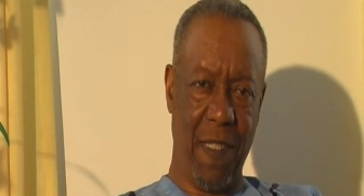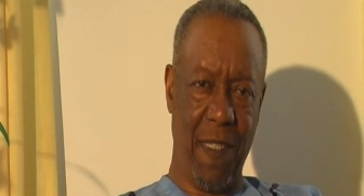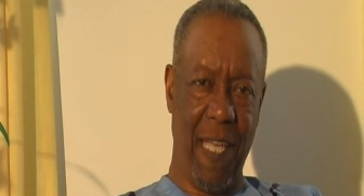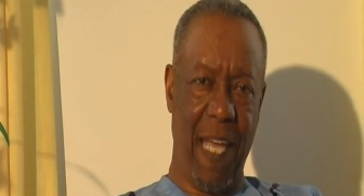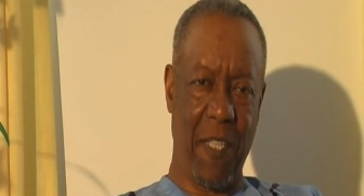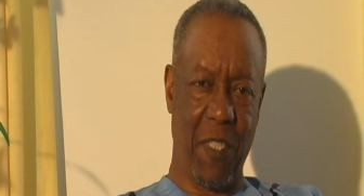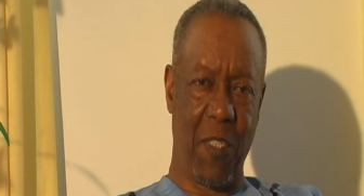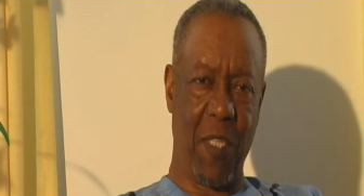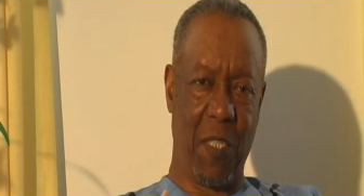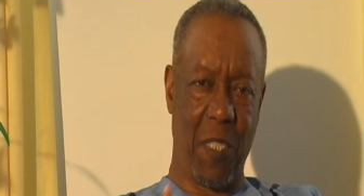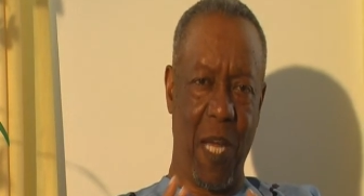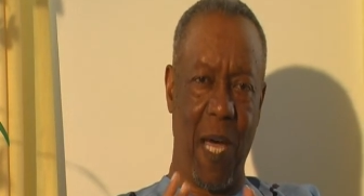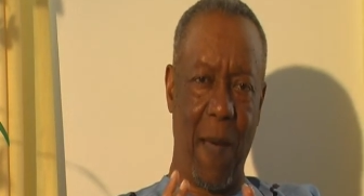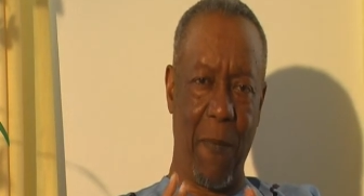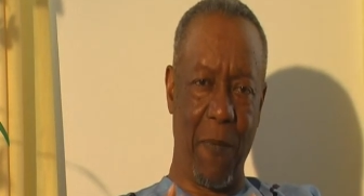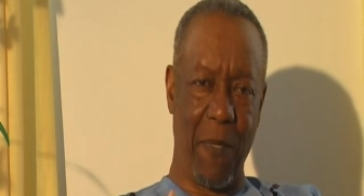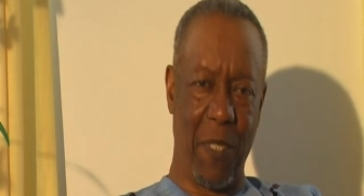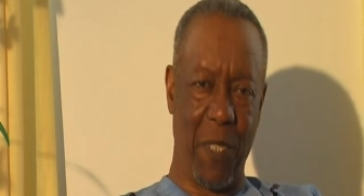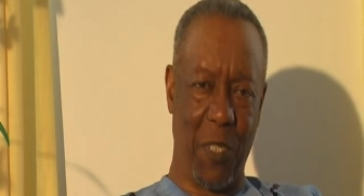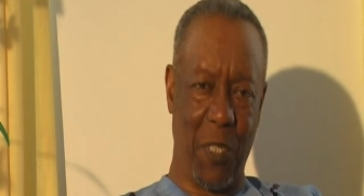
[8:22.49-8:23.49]
That's the
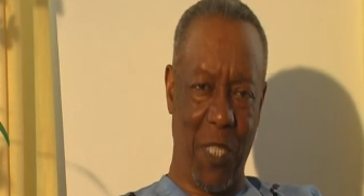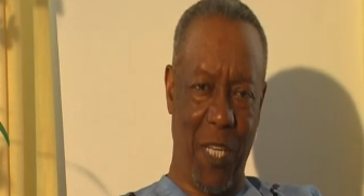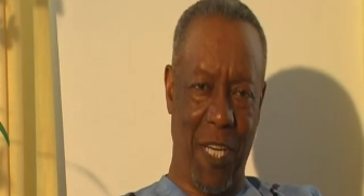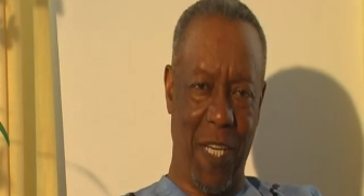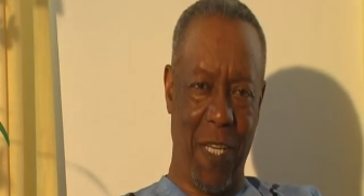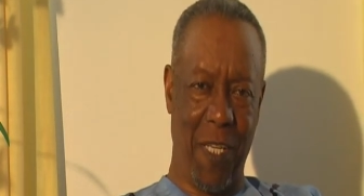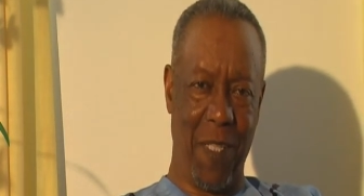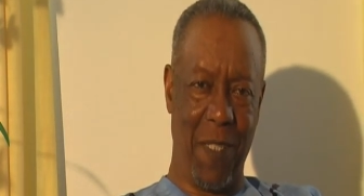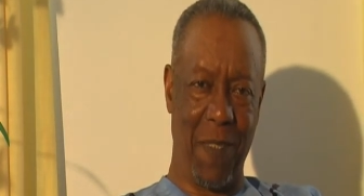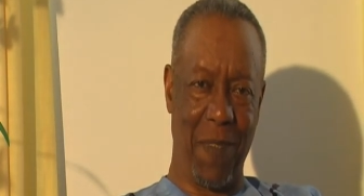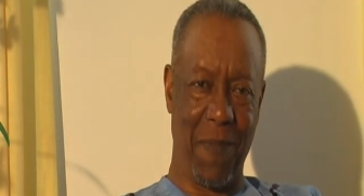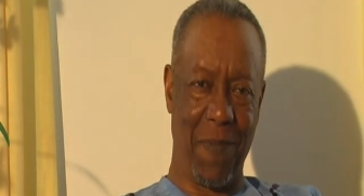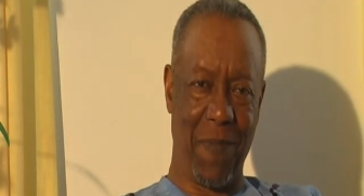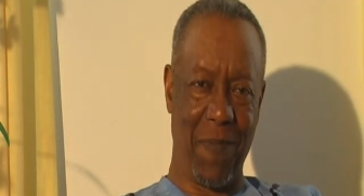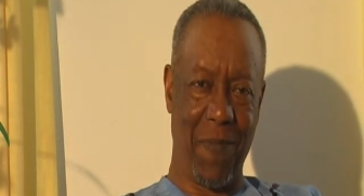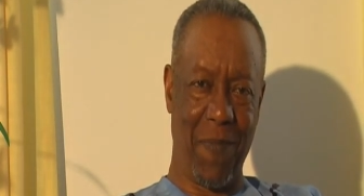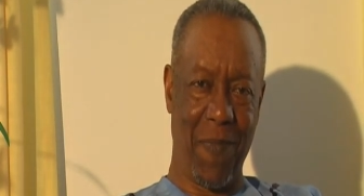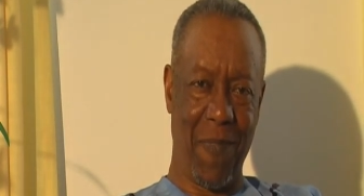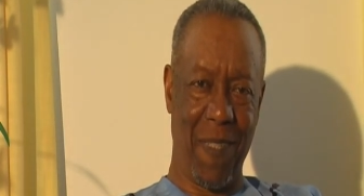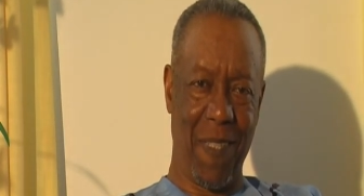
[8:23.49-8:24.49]
top of the chain
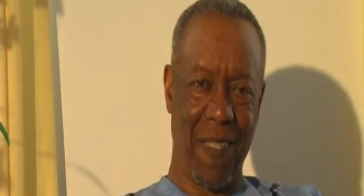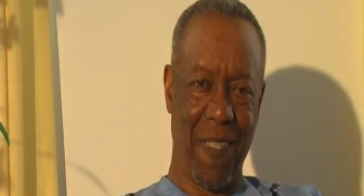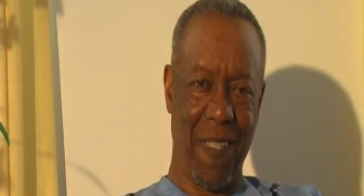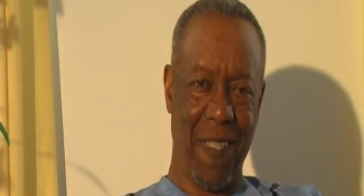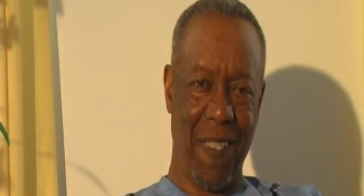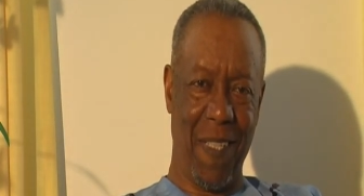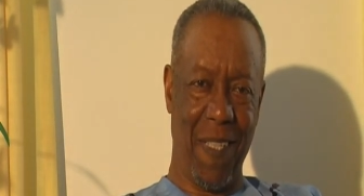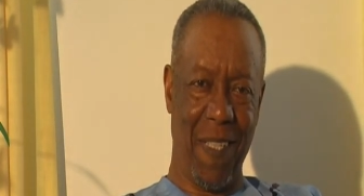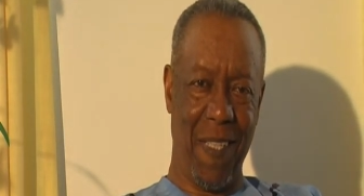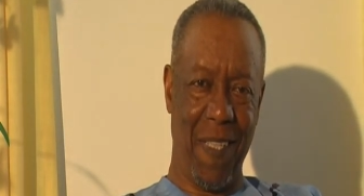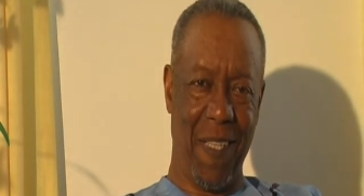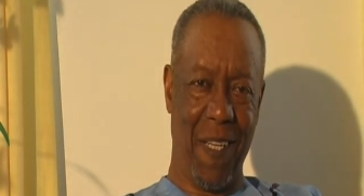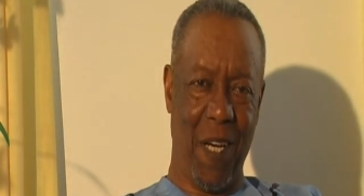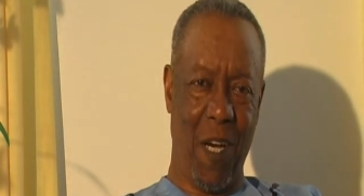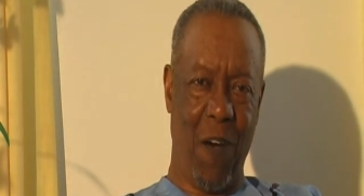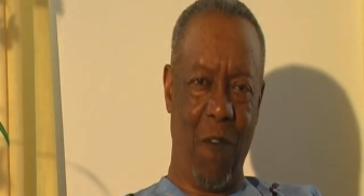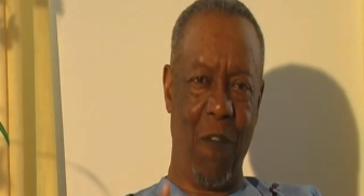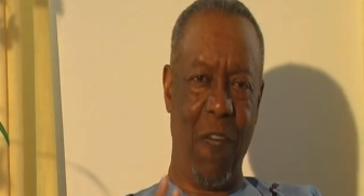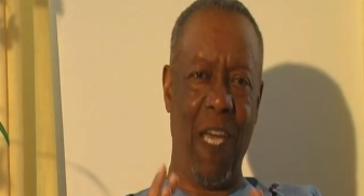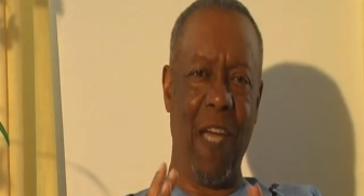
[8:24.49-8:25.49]

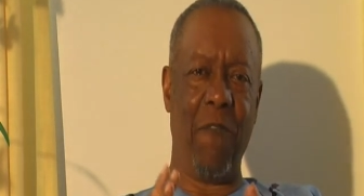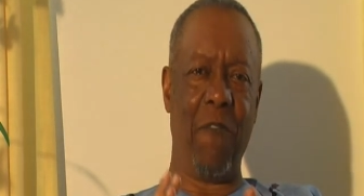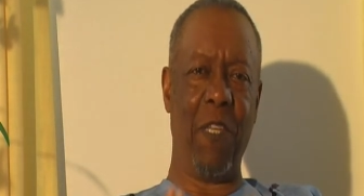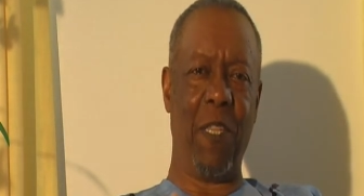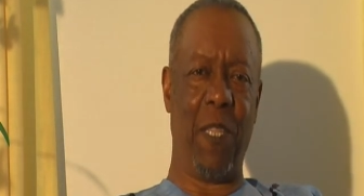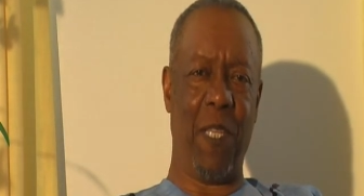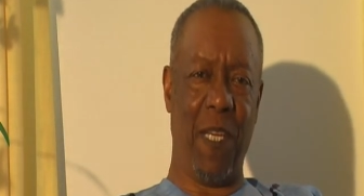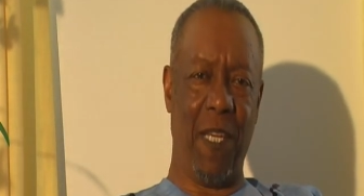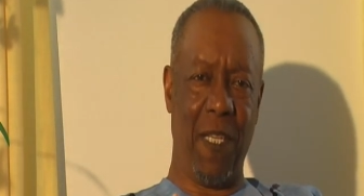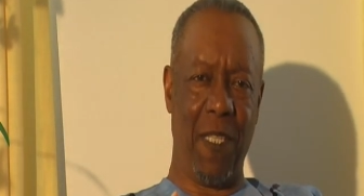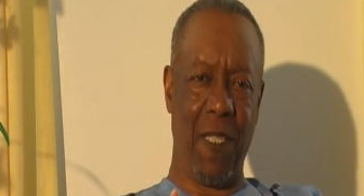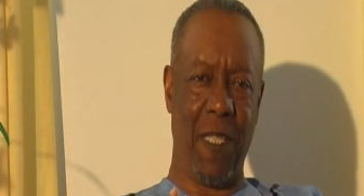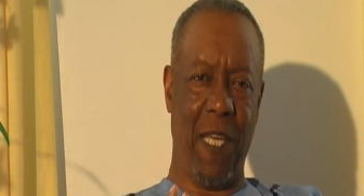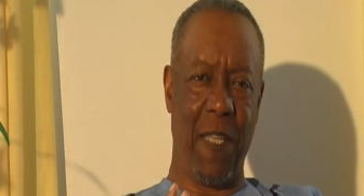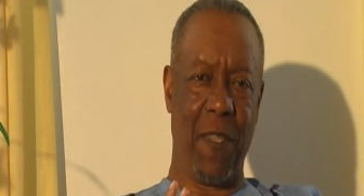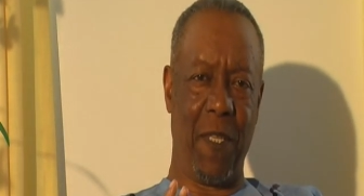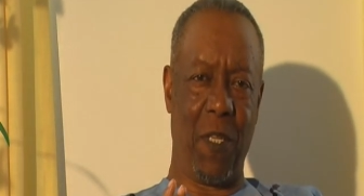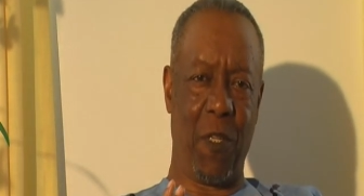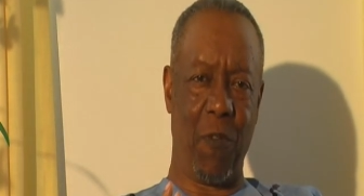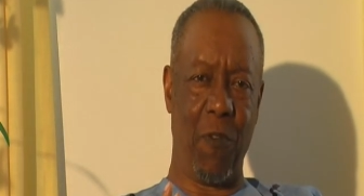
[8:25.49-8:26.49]
of everything
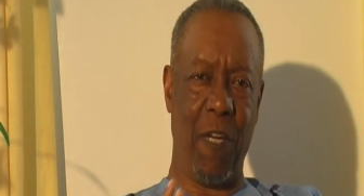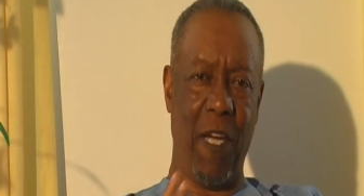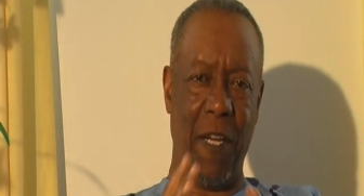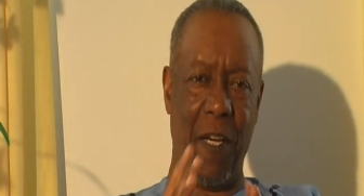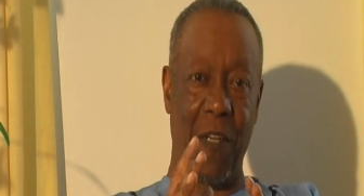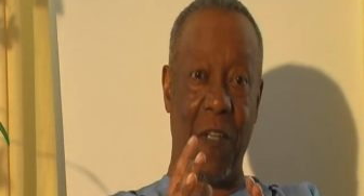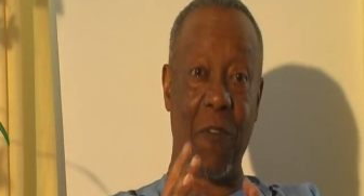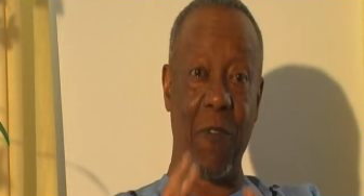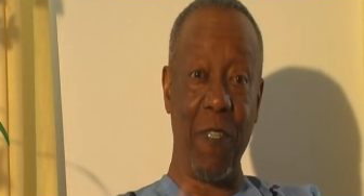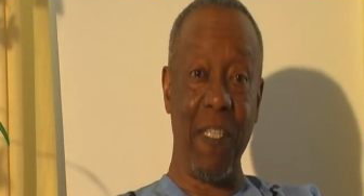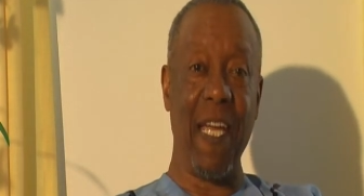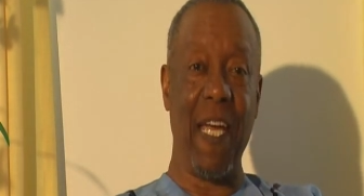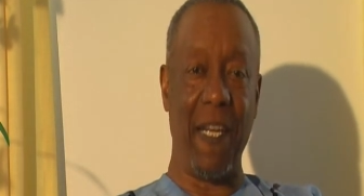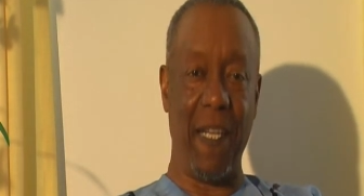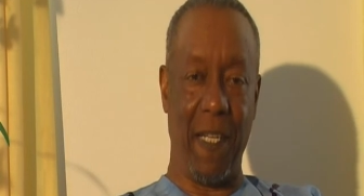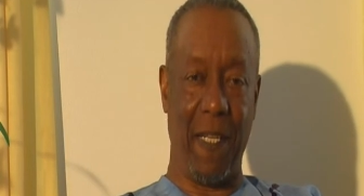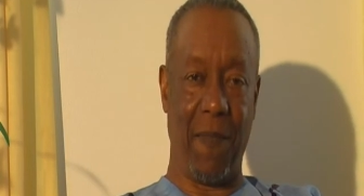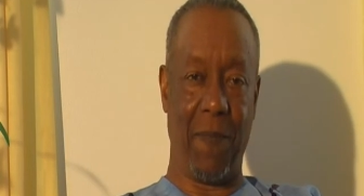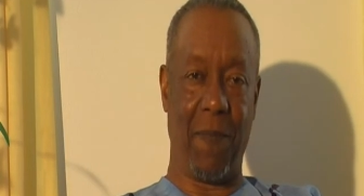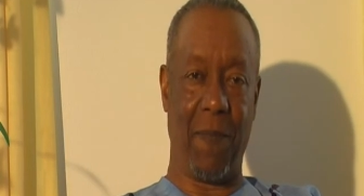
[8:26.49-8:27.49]
that the creator
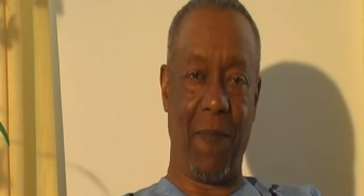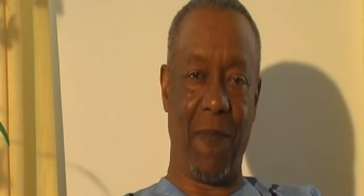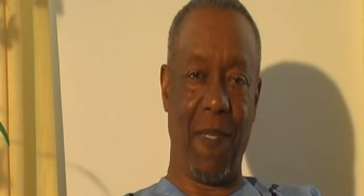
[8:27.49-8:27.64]
created.